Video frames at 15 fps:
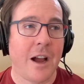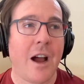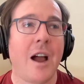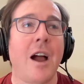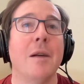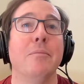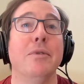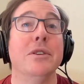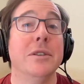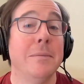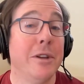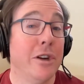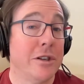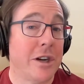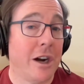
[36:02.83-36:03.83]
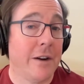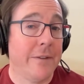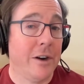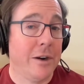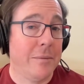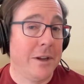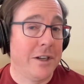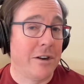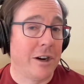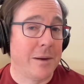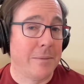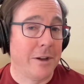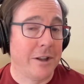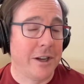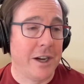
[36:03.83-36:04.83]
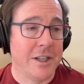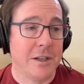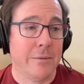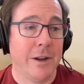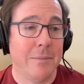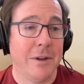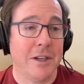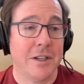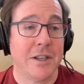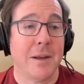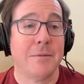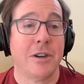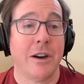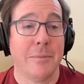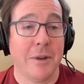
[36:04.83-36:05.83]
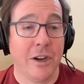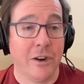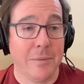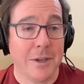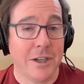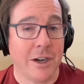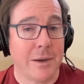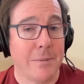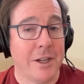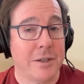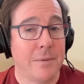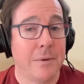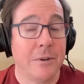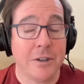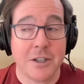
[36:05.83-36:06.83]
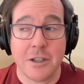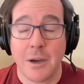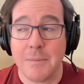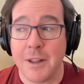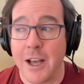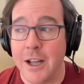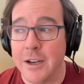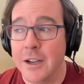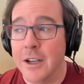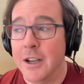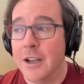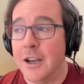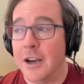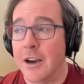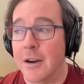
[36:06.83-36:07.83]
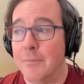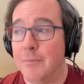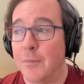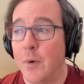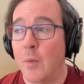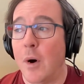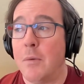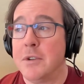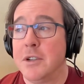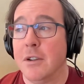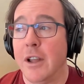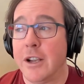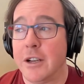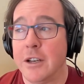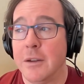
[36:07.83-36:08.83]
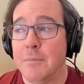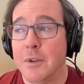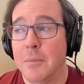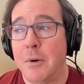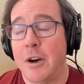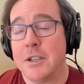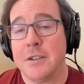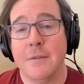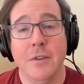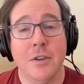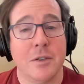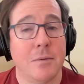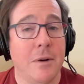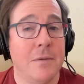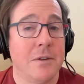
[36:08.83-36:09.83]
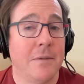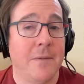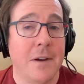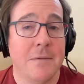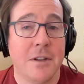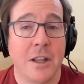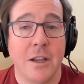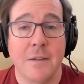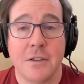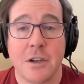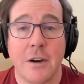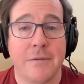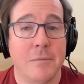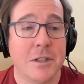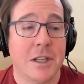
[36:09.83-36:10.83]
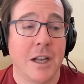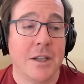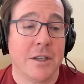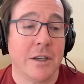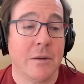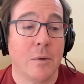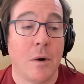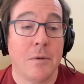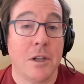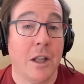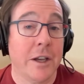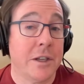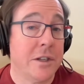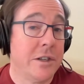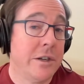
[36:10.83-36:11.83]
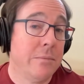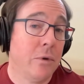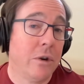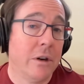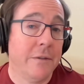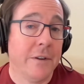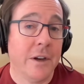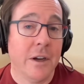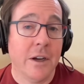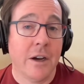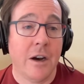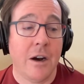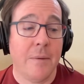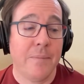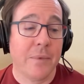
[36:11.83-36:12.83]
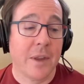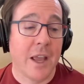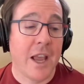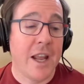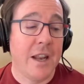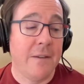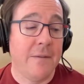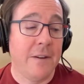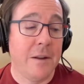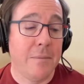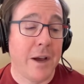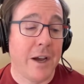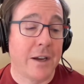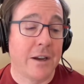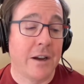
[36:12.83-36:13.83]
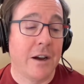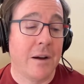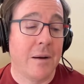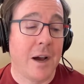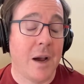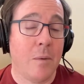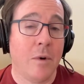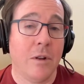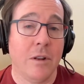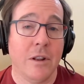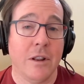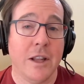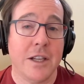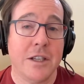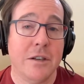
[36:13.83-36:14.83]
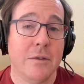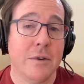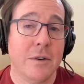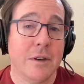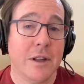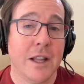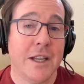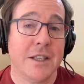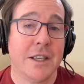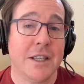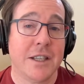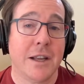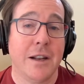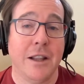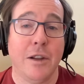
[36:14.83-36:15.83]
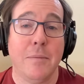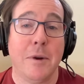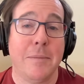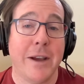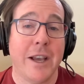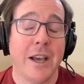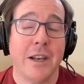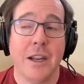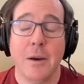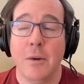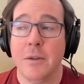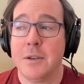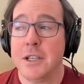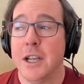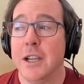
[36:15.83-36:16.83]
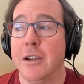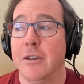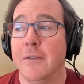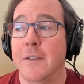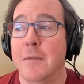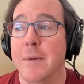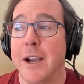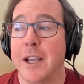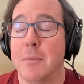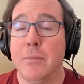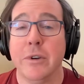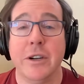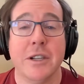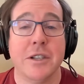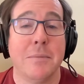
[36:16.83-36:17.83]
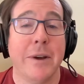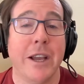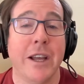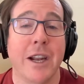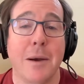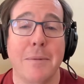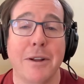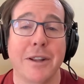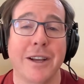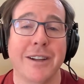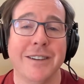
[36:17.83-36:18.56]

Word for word: I'm presuming you're tired of hearing me talk about the guys in Redmond because I'm tired of hearing me talk about, so I'm going to stop that. Um, but what would you like on the, the, positive notes? What was your favorite thing you saw from us last year? What would you like us to do more of? Um, any feedback? Uh, I will let you glance inside a little bit of my head, and I will take your feedback and put it into my head. How about that?